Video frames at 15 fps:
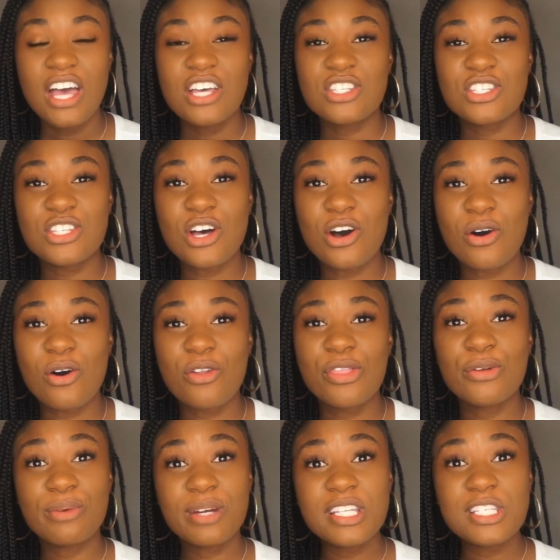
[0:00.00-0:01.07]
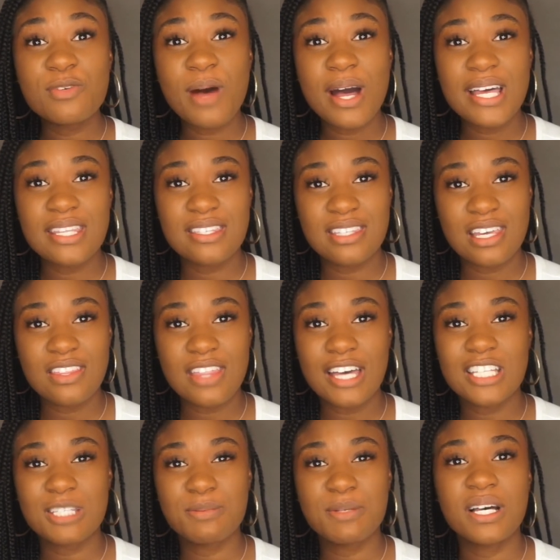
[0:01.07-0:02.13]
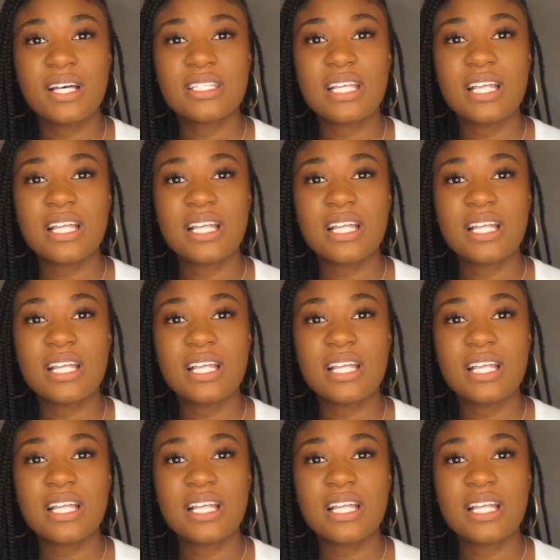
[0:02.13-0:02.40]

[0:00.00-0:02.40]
So the reason why I say that is because